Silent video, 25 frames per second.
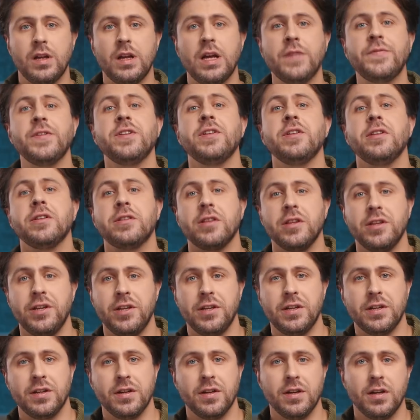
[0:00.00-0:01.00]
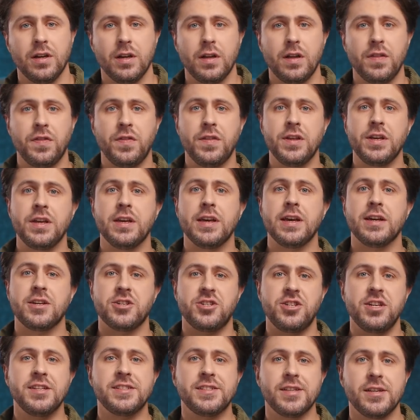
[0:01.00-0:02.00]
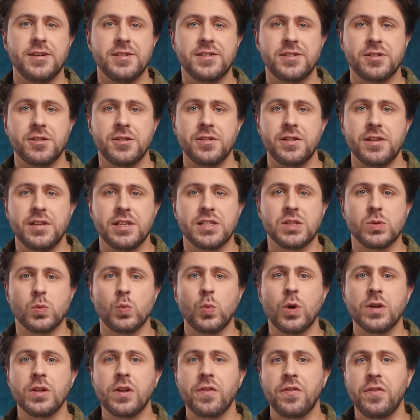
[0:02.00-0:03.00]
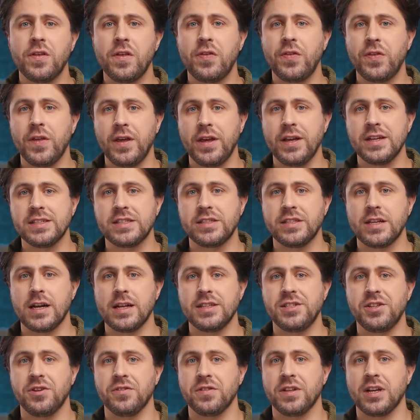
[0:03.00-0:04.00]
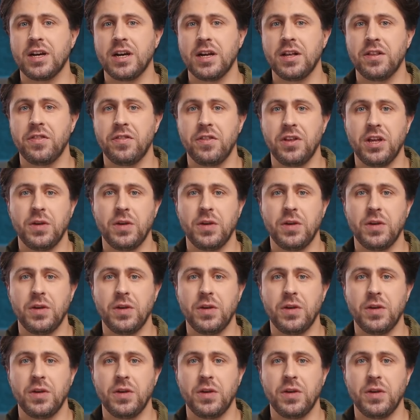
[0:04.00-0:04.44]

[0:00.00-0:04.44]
Evidently, the XG sensor is one of the things that unite